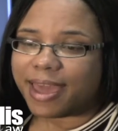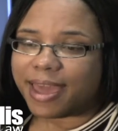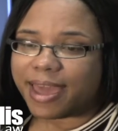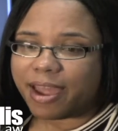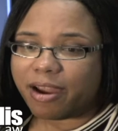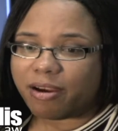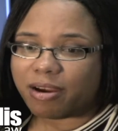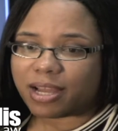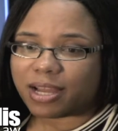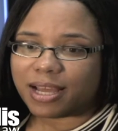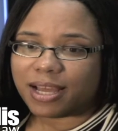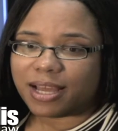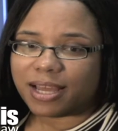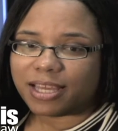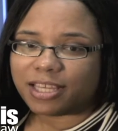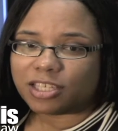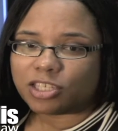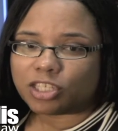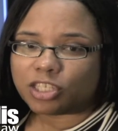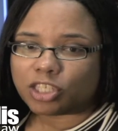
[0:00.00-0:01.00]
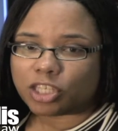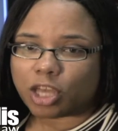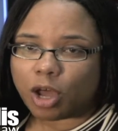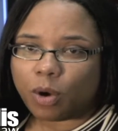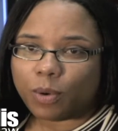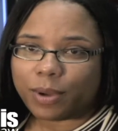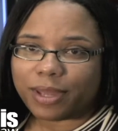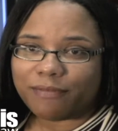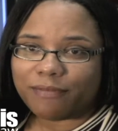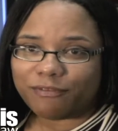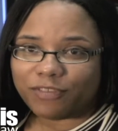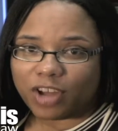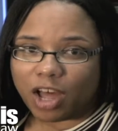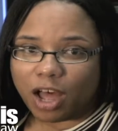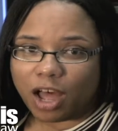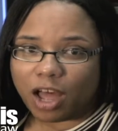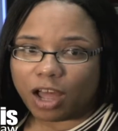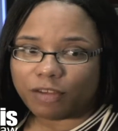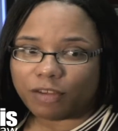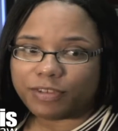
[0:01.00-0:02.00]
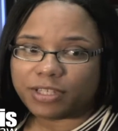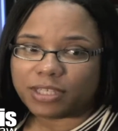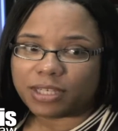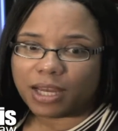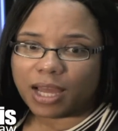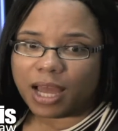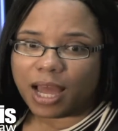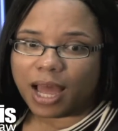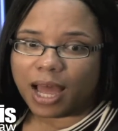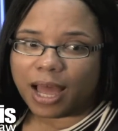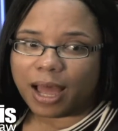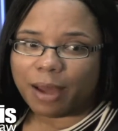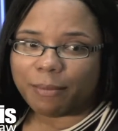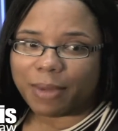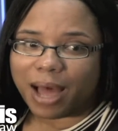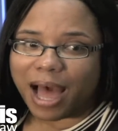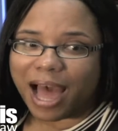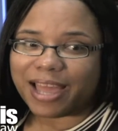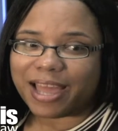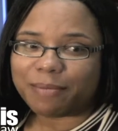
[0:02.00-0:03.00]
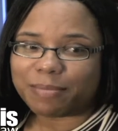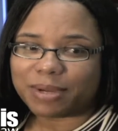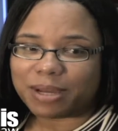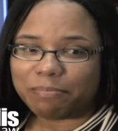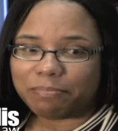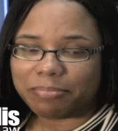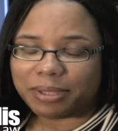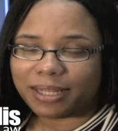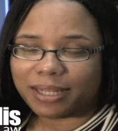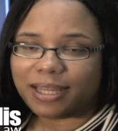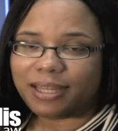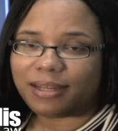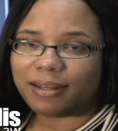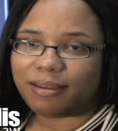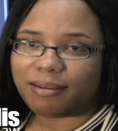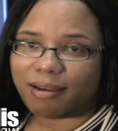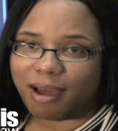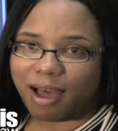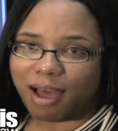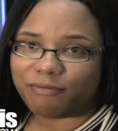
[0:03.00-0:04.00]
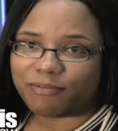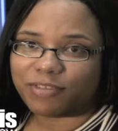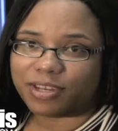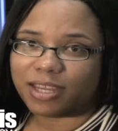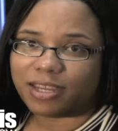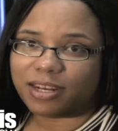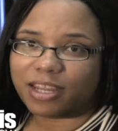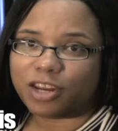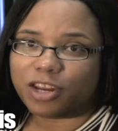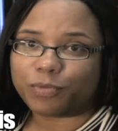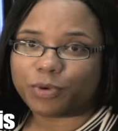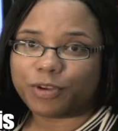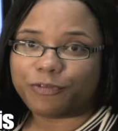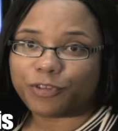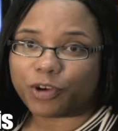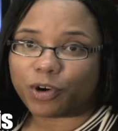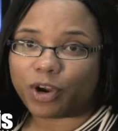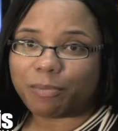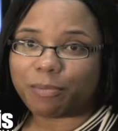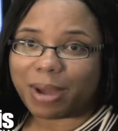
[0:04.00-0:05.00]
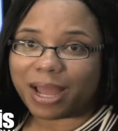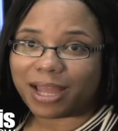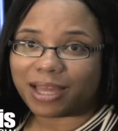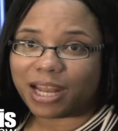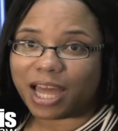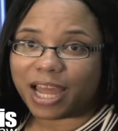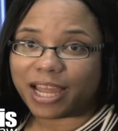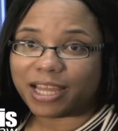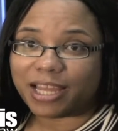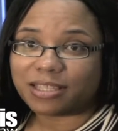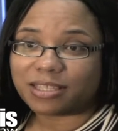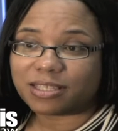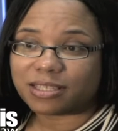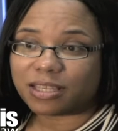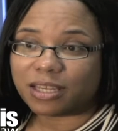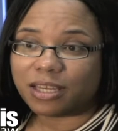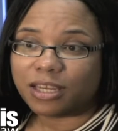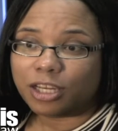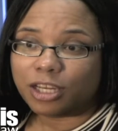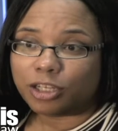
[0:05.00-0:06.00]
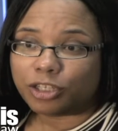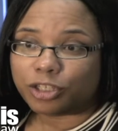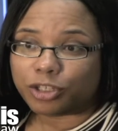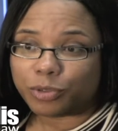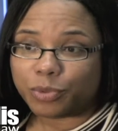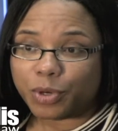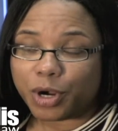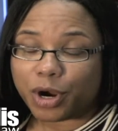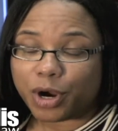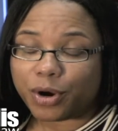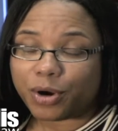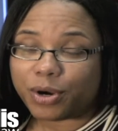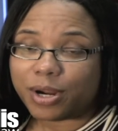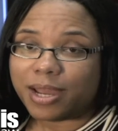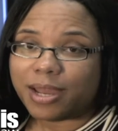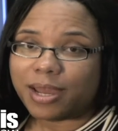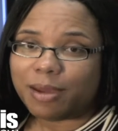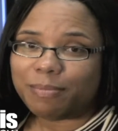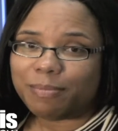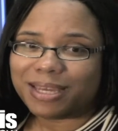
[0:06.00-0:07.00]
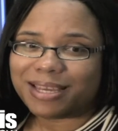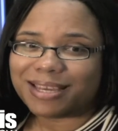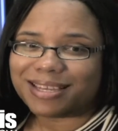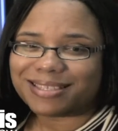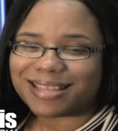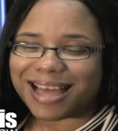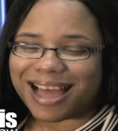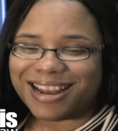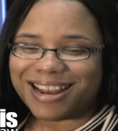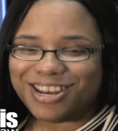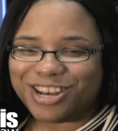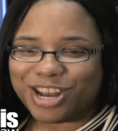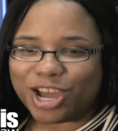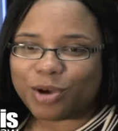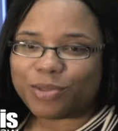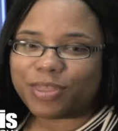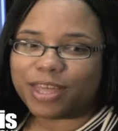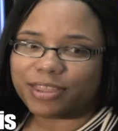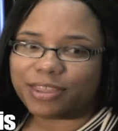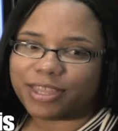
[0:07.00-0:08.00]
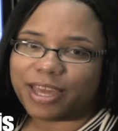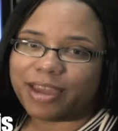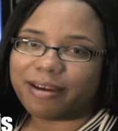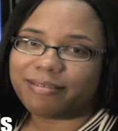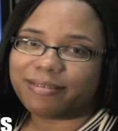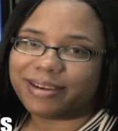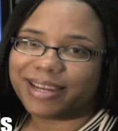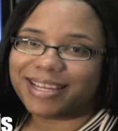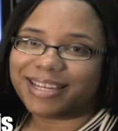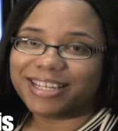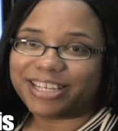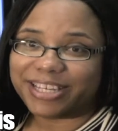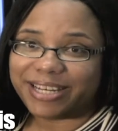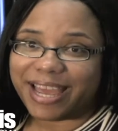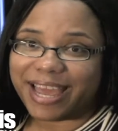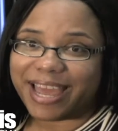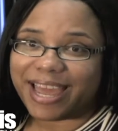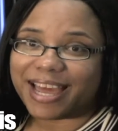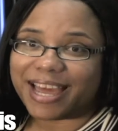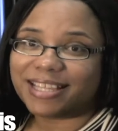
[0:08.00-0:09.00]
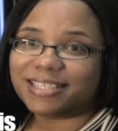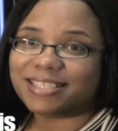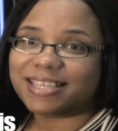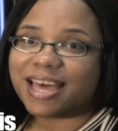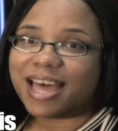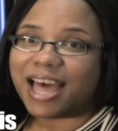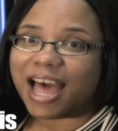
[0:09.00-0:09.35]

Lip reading: Erica is so involved. I am completely confident in referring my clients to her because I know that they are in good hands.